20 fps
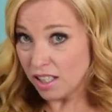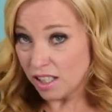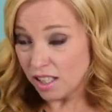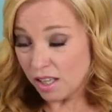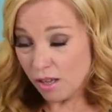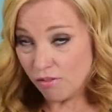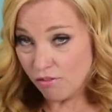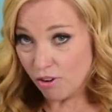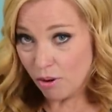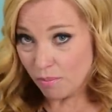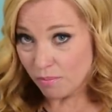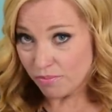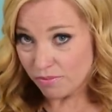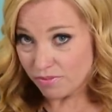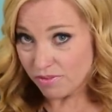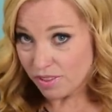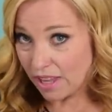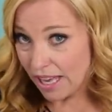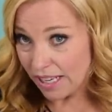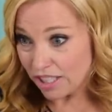
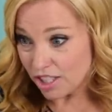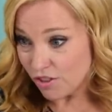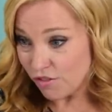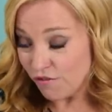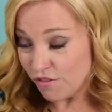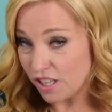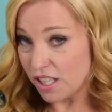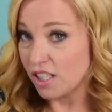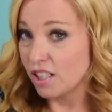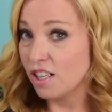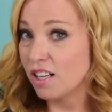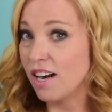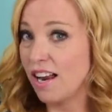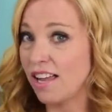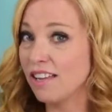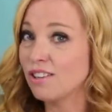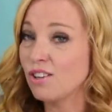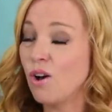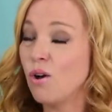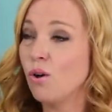from like fear
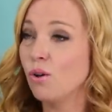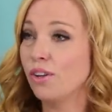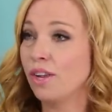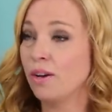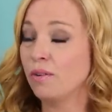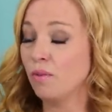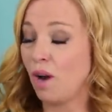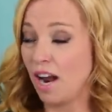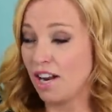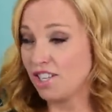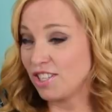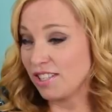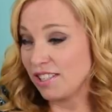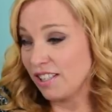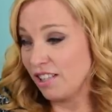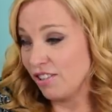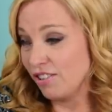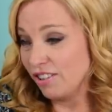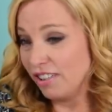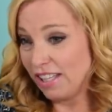and cold, and I just
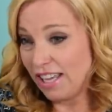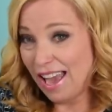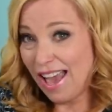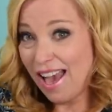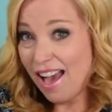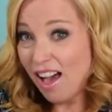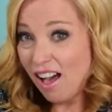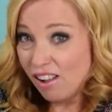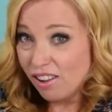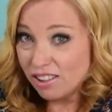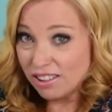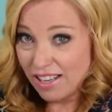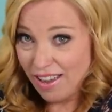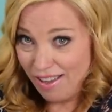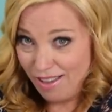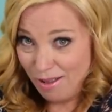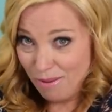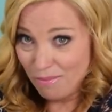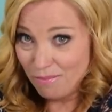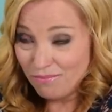literally held
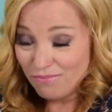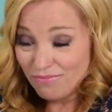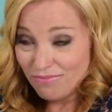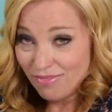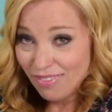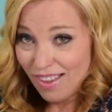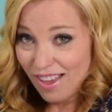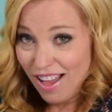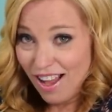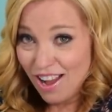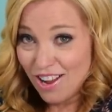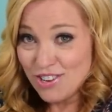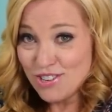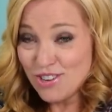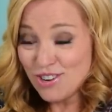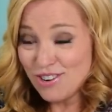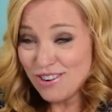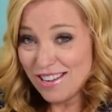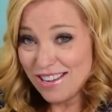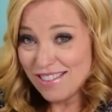him
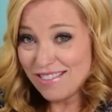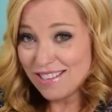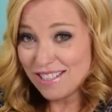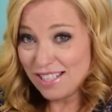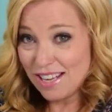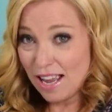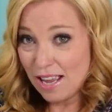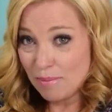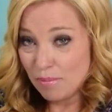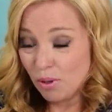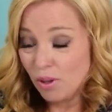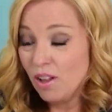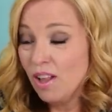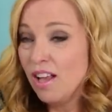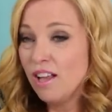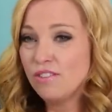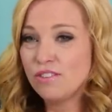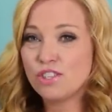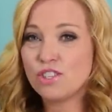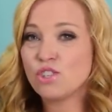underneath the table.
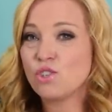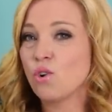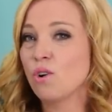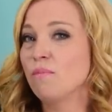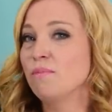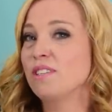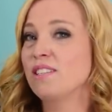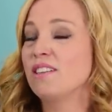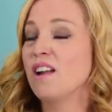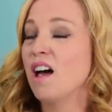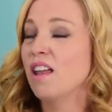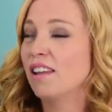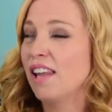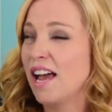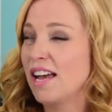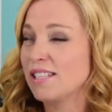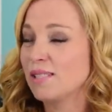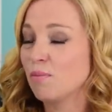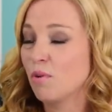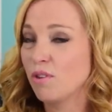The storm did not
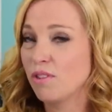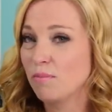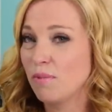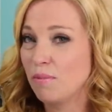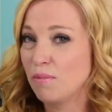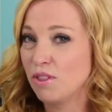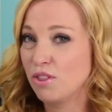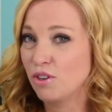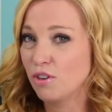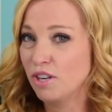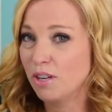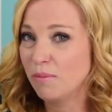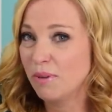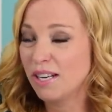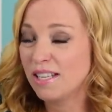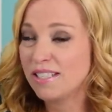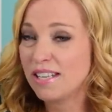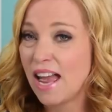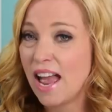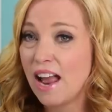last more than maybe 30
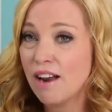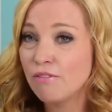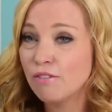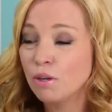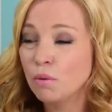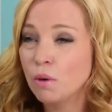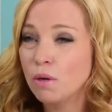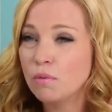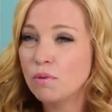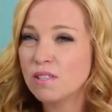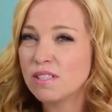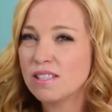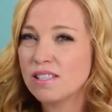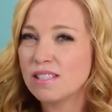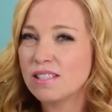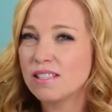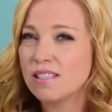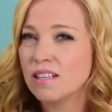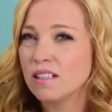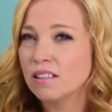minutes. Everyone was
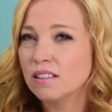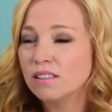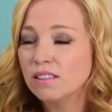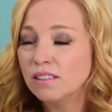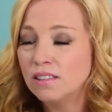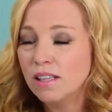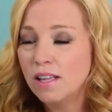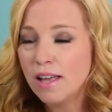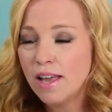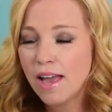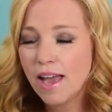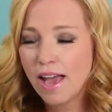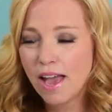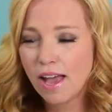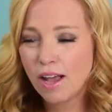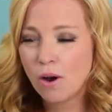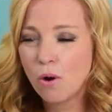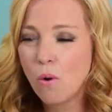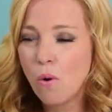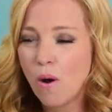still
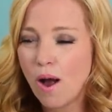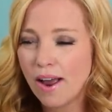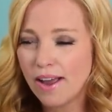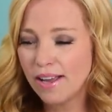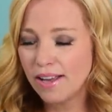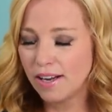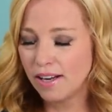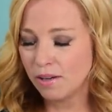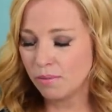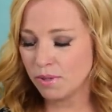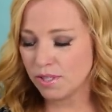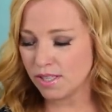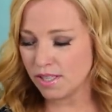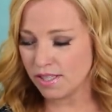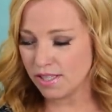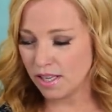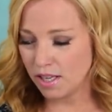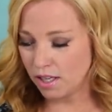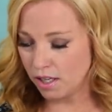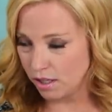and quiet, and it was
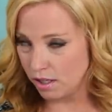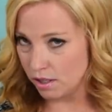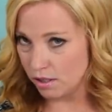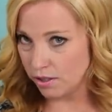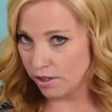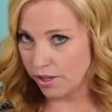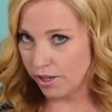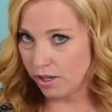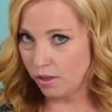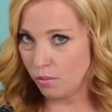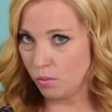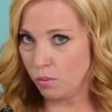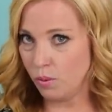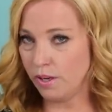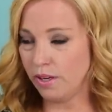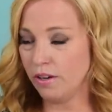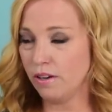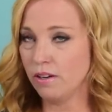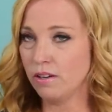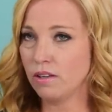this eerie,
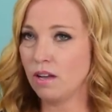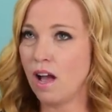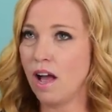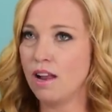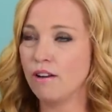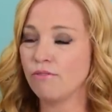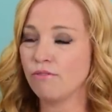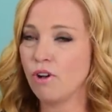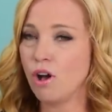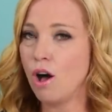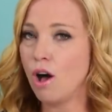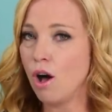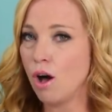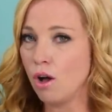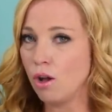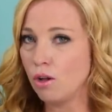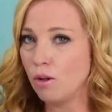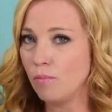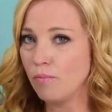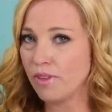weird kind of
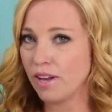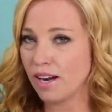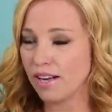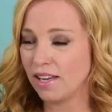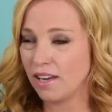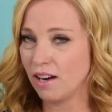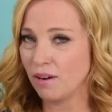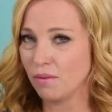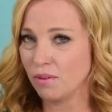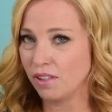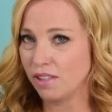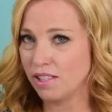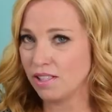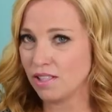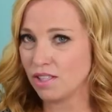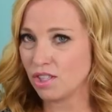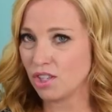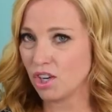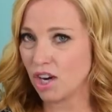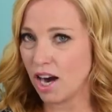calm that I can't really
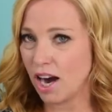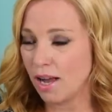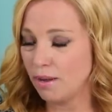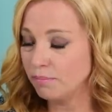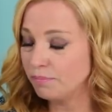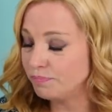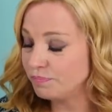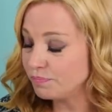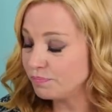describe.